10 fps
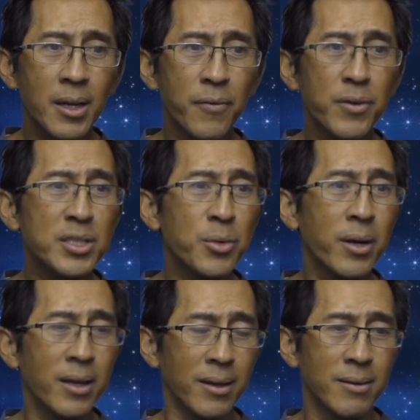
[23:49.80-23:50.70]
Verse
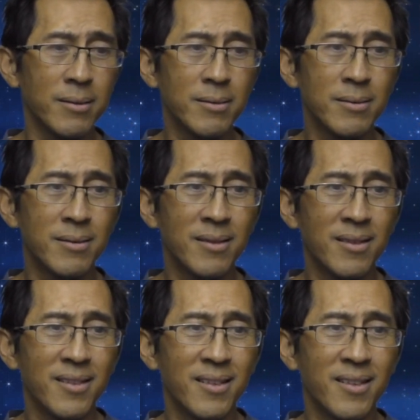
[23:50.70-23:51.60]
20.
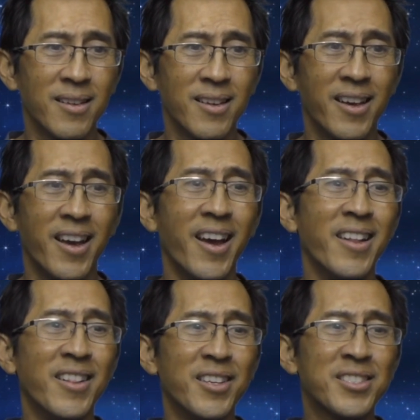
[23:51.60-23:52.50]

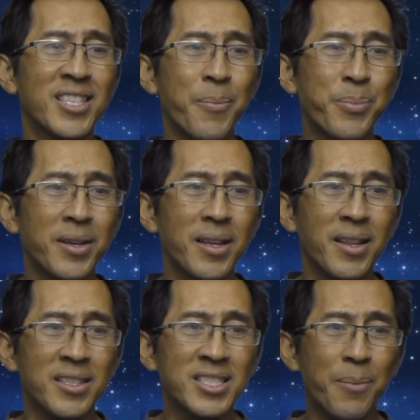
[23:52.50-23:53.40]
And the shepherd
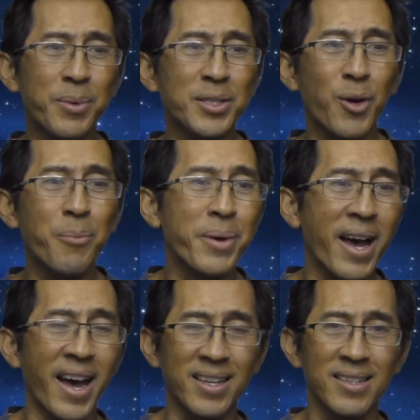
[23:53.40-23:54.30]
the shepherds went
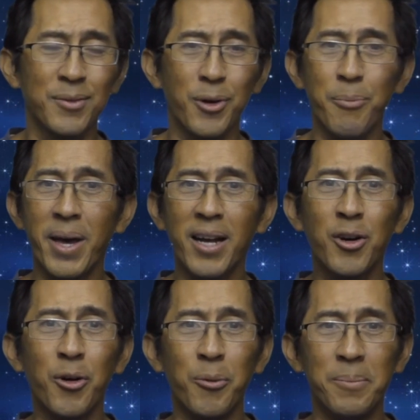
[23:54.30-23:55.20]
back, went back
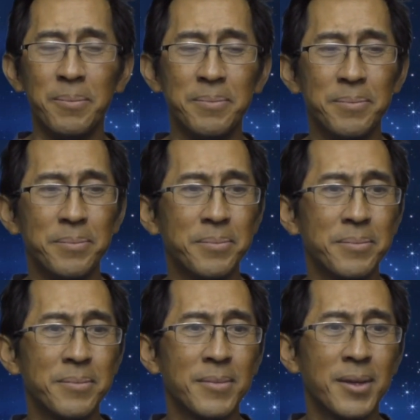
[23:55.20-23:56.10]
home,
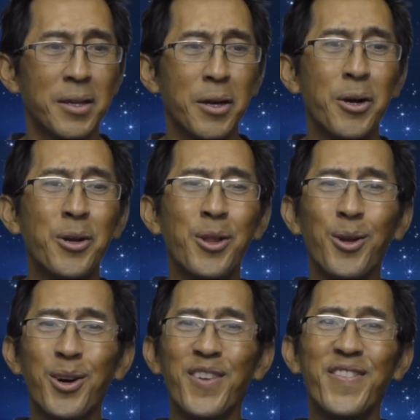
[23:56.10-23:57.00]

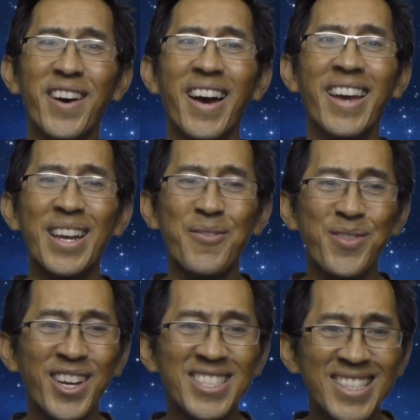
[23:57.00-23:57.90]
glorifying and
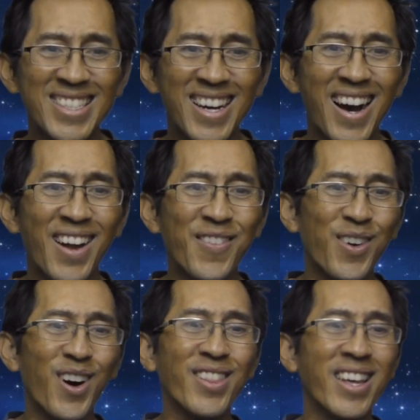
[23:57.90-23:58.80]
praising God for
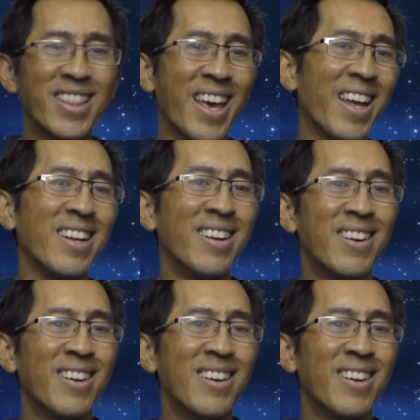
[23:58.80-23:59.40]
all that they had